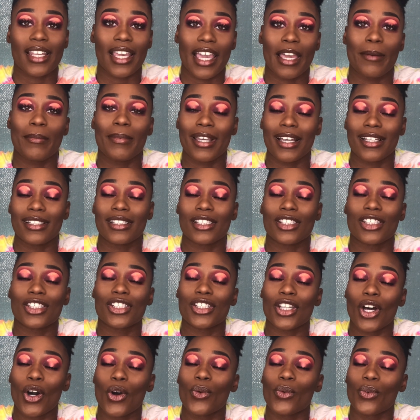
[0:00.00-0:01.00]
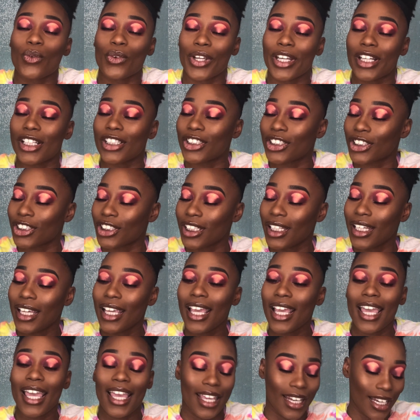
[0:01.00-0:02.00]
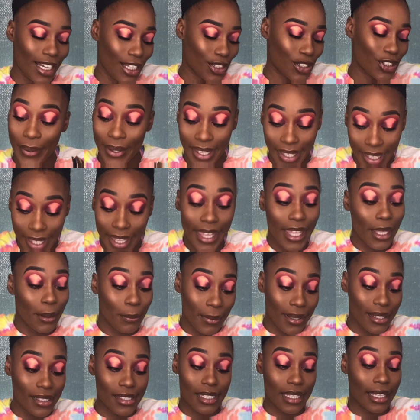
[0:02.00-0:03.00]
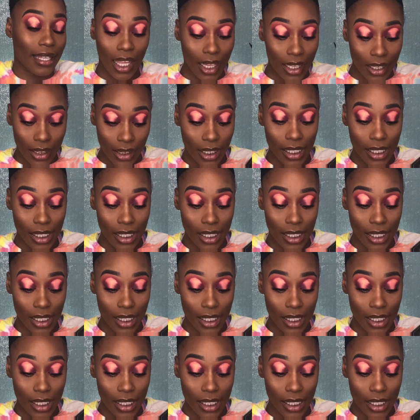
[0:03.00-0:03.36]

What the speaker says: hand because it's so rich and it's pigmented.